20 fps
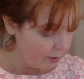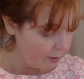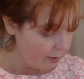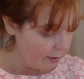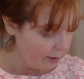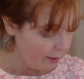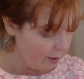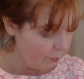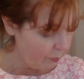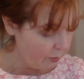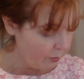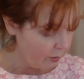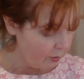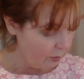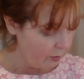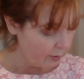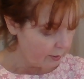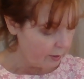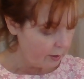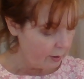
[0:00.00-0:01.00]
and happy
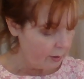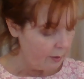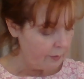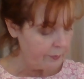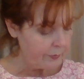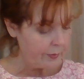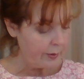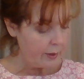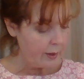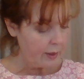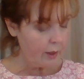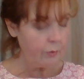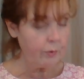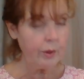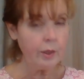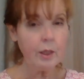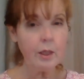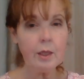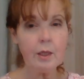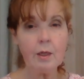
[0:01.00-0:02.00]
looks. I
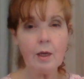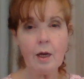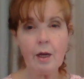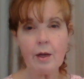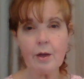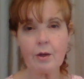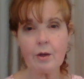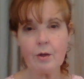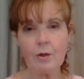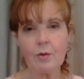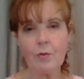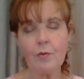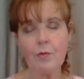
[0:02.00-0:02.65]
really like